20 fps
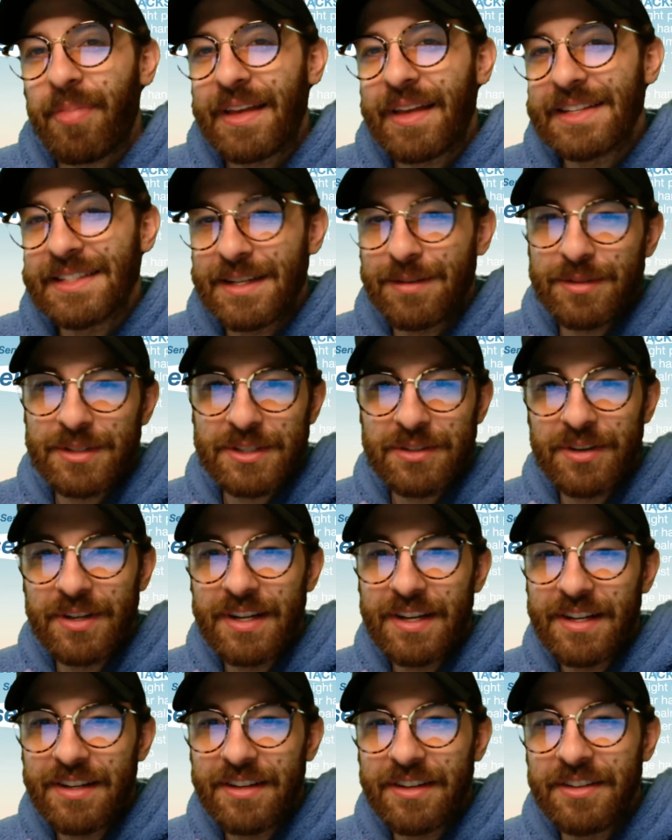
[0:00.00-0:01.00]
Is that what's going
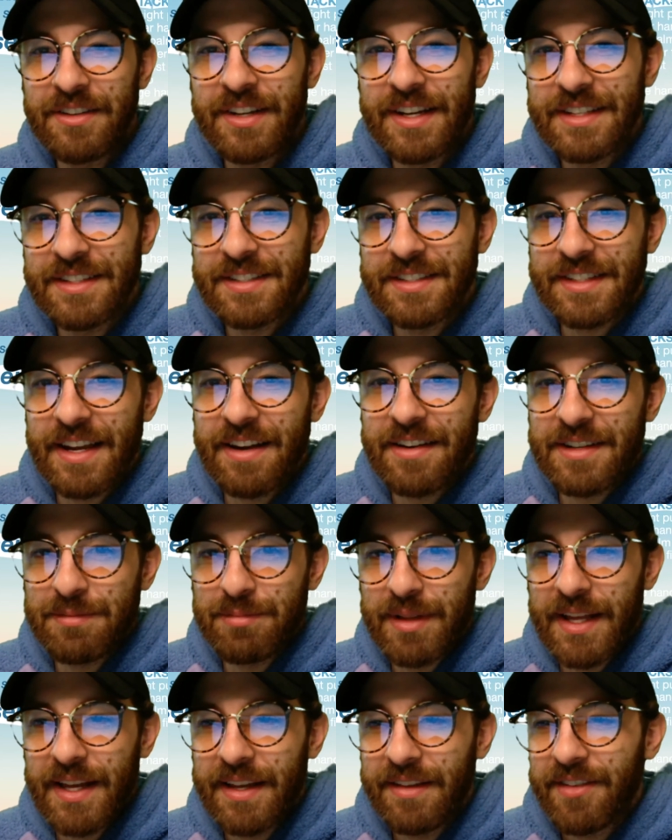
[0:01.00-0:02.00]
on? Are you guys scared to
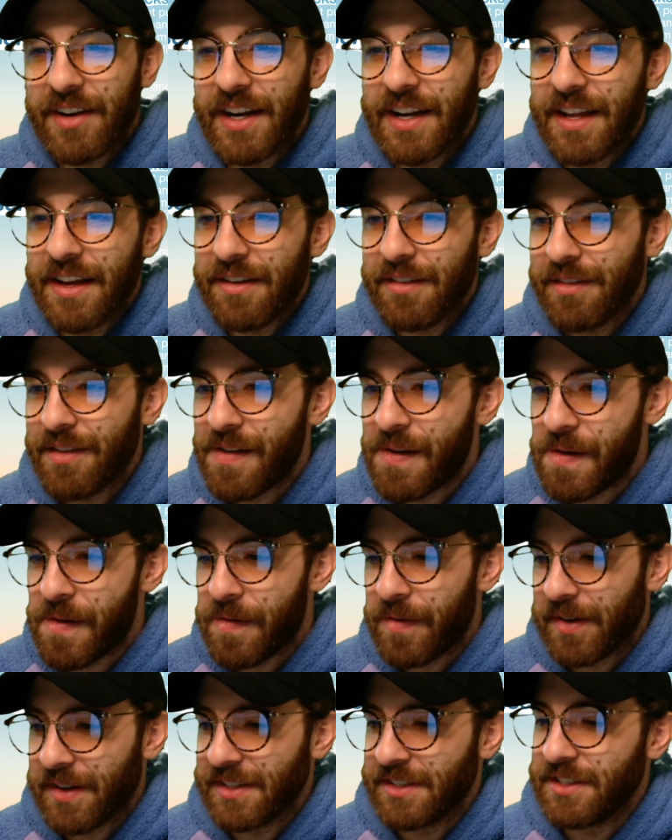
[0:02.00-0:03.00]
play right now?
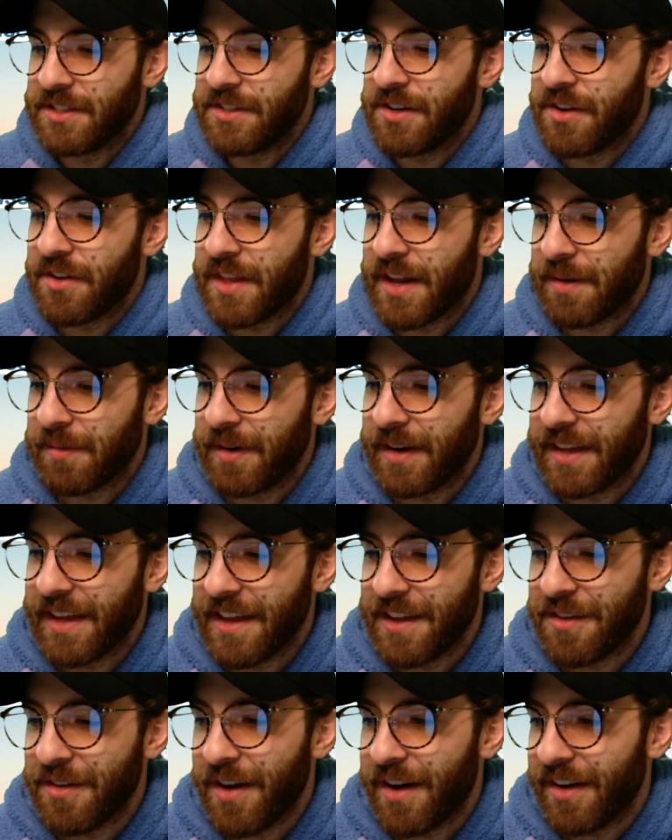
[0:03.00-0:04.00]
Because you know that I'm going to
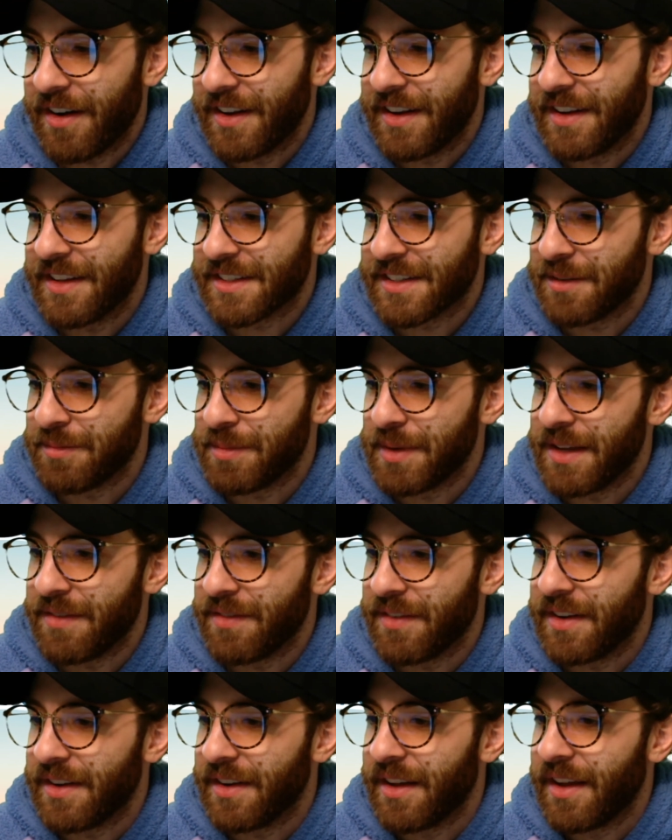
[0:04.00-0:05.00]
get you out, and it's going to be
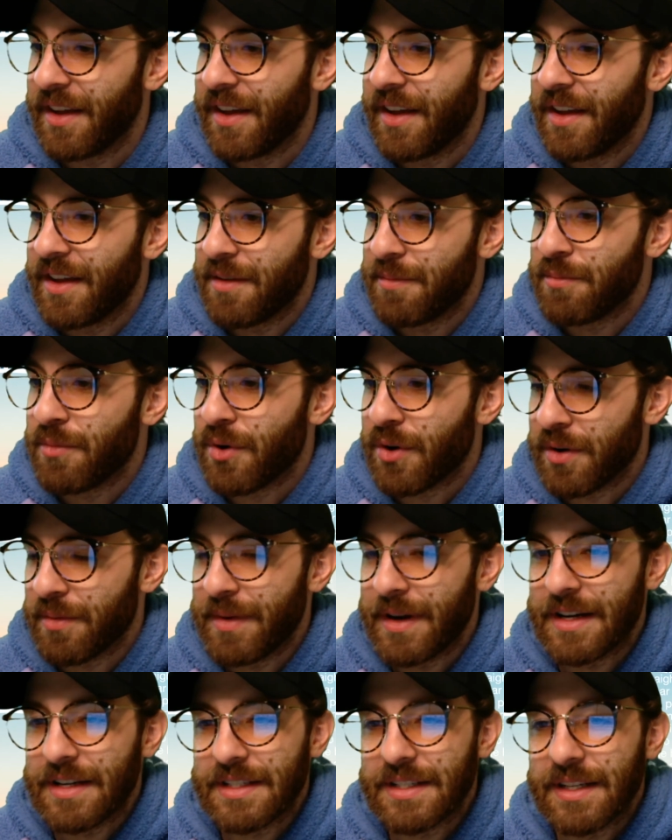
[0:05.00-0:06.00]
even more
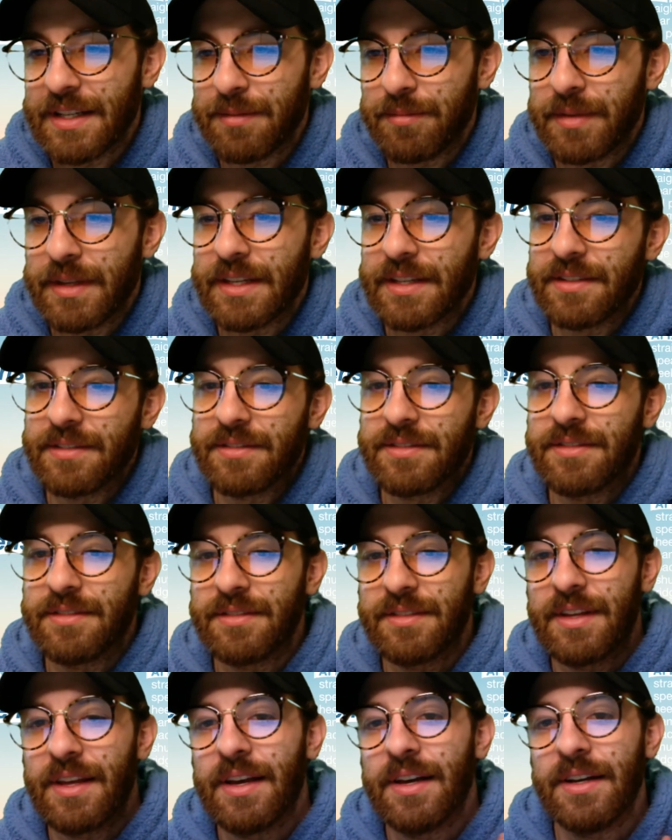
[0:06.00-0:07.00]
embarrassing because
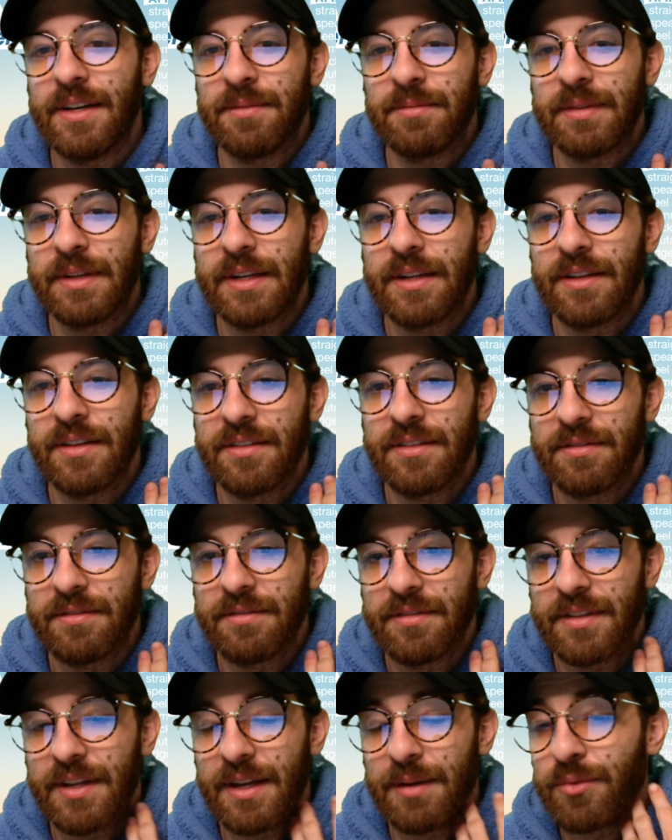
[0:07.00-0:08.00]
I'm
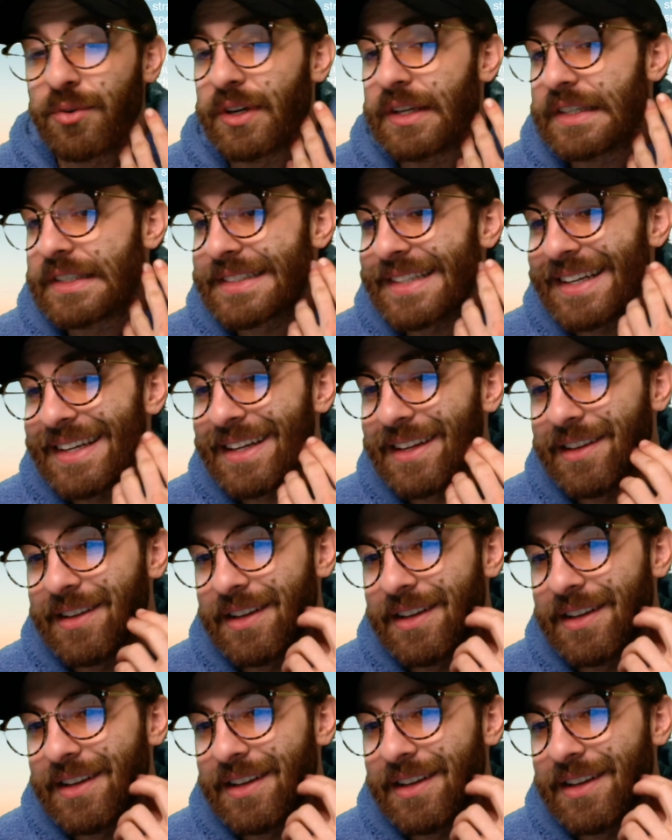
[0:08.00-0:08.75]
already sick.